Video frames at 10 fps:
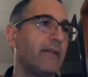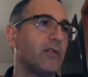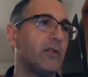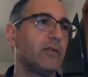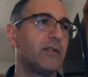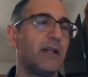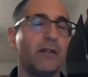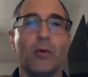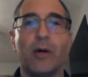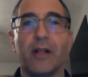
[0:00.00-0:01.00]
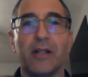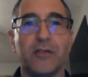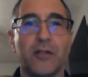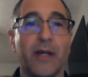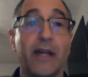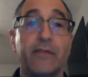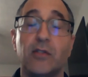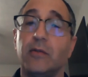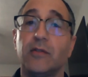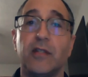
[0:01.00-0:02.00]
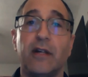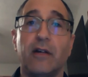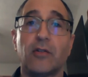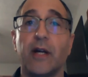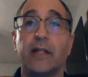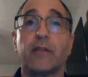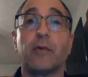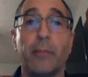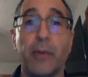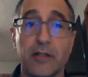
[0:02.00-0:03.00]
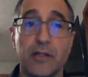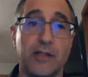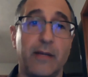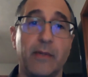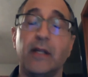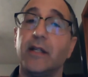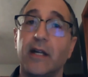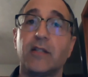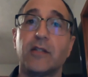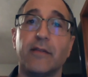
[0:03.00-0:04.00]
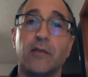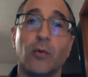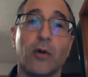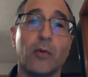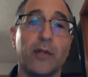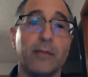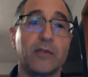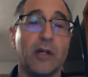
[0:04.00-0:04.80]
I have students that don't want to listen to me. I have students that are trying to throw punches at me, and yet I still have to work with them.